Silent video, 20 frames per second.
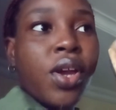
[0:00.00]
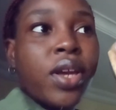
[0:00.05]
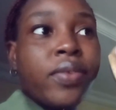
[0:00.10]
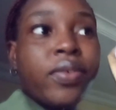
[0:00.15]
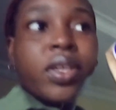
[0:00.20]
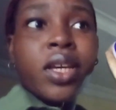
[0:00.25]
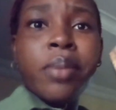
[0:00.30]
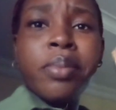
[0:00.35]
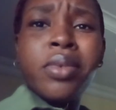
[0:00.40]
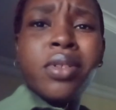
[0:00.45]

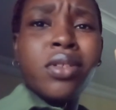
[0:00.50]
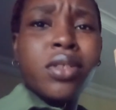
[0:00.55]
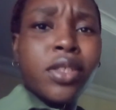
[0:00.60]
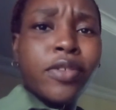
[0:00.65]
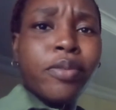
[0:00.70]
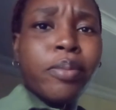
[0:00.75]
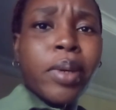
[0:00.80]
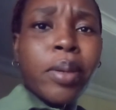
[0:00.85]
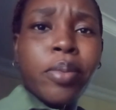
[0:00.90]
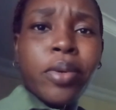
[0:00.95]
If you get me
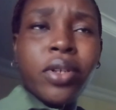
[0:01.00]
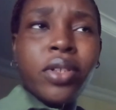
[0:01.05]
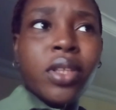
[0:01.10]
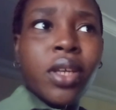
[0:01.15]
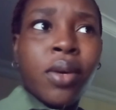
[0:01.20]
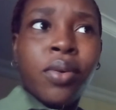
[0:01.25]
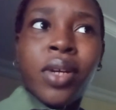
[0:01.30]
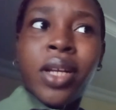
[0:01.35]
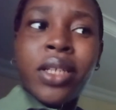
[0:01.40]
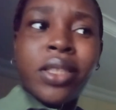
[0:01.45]
this for my
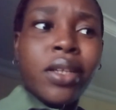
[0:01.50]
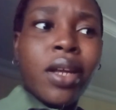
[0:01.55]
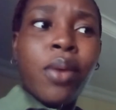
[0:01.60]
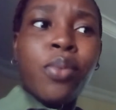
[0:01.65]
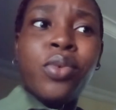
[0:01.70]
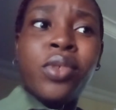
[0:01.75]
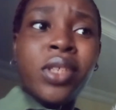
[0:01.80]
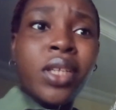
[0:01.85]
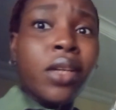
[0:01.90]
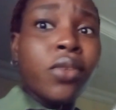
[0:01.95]
birthday, I
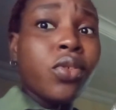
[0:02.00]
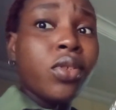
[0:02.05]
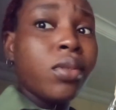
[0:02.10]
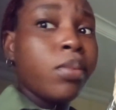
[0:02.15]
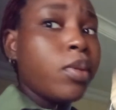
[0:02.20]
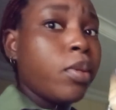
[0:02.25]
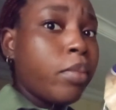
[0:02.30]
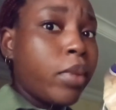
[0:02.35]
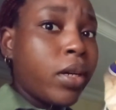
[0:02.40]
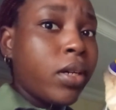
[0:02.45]
won't
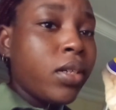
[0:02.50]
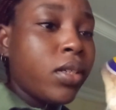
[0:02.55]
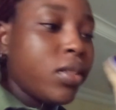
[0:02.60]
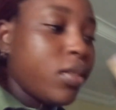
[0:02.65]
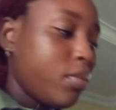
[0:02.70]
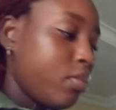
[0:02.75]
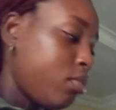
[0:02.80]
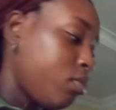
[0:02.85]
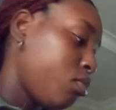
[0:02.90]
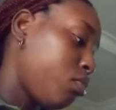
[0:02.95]
actually be
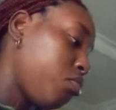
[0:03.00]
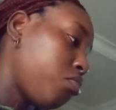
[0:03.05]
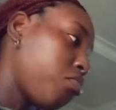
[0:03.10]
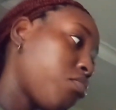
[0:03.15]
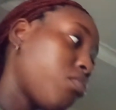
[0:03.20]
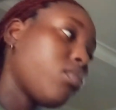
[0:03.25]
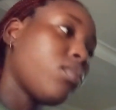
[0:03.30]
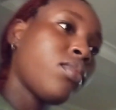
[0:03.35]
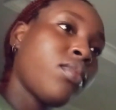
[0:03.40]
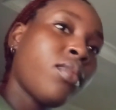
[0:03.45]
mad.
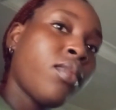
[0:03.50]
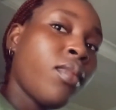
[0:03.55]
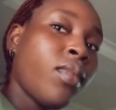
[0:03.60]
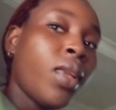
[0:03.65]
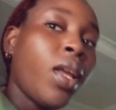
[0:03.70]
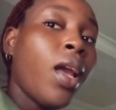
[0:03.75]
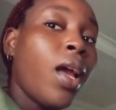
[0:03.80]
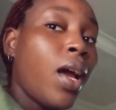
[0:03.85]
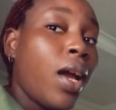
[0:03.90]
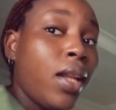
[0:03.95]

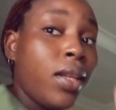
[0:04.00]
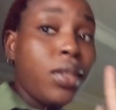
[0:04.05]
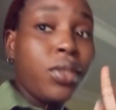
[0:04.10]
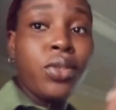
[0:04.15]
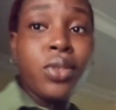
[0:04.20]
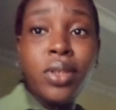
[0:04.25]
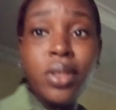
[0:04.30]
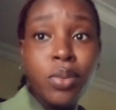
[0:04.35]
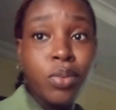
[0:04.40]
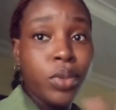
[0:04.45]
I
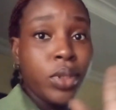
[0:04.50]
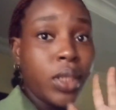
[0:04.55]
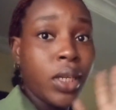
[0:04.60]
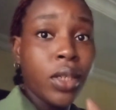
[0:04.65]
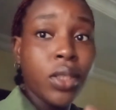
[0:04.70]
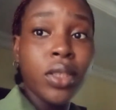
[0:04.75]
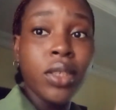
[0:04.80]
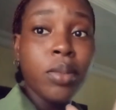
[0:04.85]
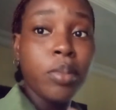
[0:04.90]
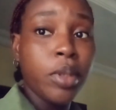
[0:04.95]
literally won't
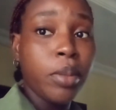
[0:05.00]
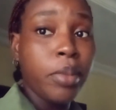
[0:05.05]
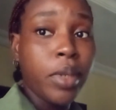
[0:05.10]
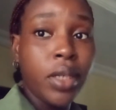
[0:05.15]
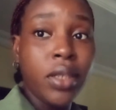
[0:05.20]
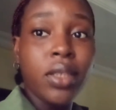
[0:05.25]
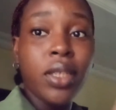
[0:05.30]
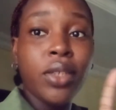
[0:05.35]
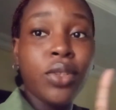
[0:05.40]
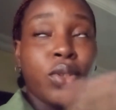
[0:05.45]
actually be
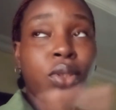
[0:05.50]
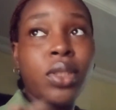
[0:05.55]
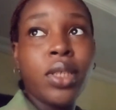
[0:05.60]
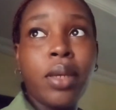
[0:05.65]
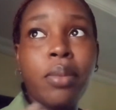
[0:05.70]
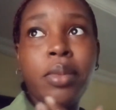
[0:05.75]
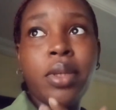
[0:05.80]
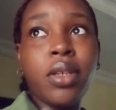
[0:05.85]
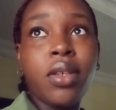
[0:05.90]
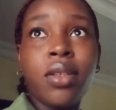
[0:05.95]
mad. Like, just
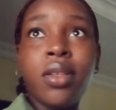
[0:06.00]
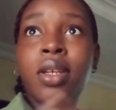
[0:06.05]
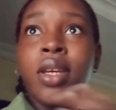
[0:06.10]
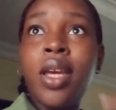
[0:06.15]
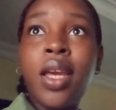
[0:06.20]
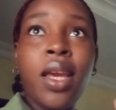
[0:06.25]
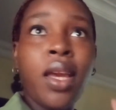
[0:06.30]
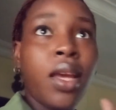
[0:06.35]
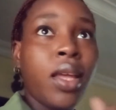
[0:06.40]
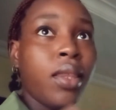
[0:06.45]
get me
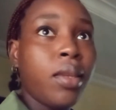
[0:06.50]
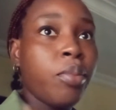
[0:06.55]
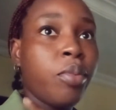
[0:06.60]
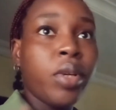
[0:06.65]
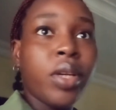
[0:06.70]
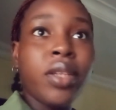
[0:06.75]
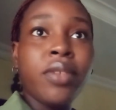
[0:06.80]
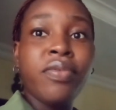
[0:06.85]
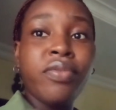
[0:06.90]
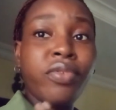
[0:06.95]
the
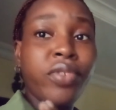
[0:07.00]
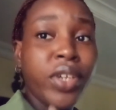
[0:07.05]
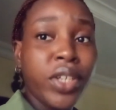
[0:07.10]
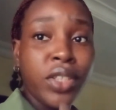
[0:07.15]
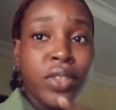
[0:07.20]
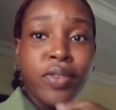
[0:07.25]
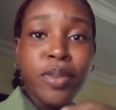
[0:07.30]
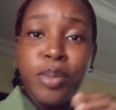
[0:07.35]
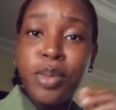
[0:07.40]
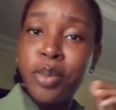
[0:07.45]
bread
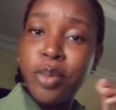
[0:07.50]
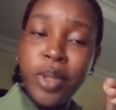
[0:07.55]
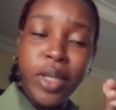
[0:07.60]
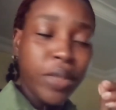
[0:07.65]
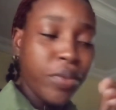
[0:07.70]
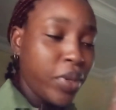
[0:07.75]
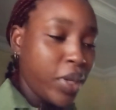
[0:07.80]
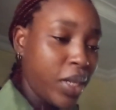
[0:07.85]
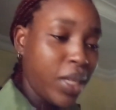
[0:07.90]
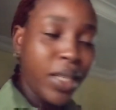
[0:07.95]
fresh from the
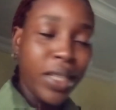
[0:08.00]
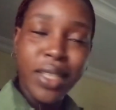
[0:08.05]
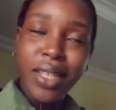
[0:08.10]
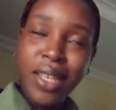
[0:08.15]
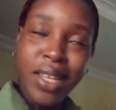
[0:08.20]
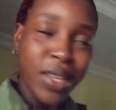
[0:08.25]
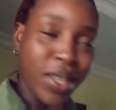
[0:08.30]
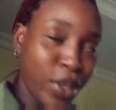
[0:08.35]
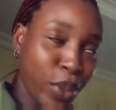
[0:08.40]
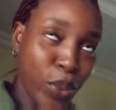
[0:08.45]
bakery. Like,
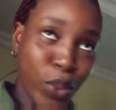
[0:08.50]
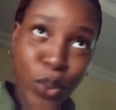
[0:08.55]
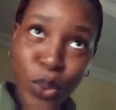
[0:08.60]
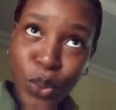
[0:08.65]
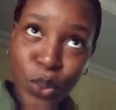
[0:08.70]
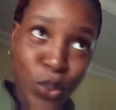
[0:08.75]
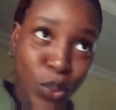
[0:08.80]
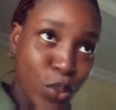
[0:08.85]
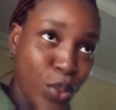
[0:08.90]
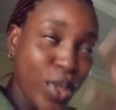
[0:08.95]

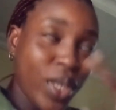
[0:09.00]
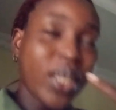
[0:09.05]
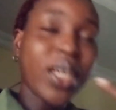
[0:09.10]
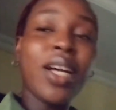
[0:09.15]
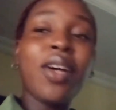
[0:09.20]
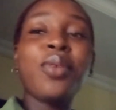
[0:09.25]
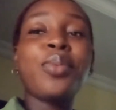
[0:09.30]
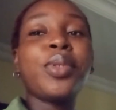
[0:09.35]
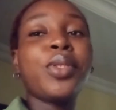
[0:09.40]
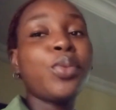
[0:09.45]

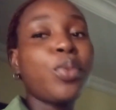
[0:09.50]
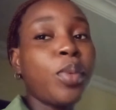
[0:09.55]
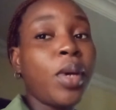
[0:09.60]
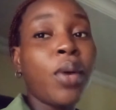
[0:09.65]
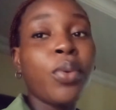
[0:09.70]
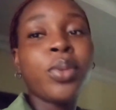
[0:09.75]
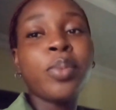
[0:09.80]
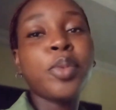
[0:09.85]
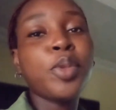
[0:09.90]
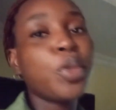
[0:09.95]
I'll be so
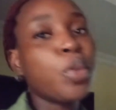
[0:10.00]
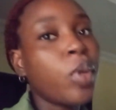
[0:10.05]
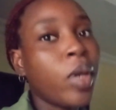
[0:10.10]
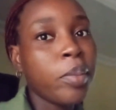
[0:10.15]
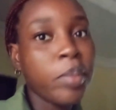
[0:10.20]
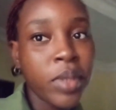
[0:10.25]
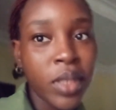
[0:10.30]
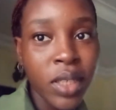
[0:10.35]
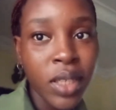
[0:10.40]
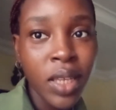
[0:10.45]

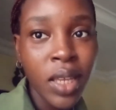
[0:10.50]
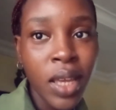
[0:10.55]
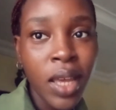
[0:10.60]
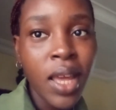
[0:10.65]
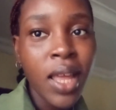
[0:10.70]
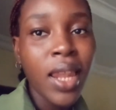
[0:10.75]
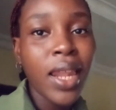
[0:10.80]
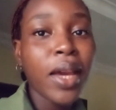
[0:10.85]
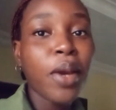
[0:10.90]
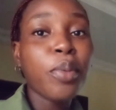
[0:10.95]
happy.
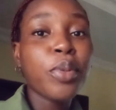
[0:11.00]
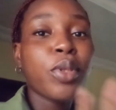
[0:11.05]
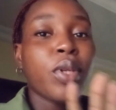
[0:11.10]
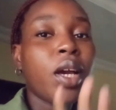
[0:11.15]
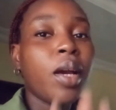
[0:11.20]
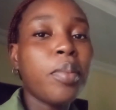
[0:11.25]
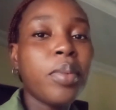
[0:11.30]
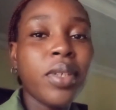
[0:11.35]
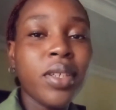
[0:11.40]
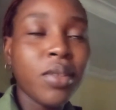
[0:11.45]

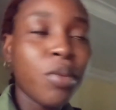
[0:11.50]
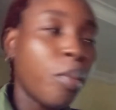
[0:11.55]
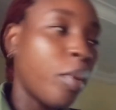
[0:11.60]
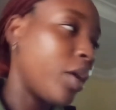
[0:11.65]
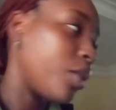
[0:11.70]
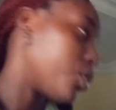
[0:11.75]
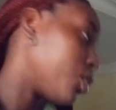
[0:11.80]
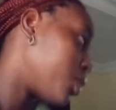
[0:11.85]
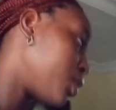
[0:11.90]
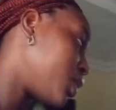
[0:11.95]
Oh
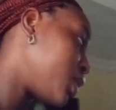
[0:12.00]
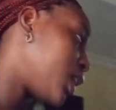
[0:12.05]
my god,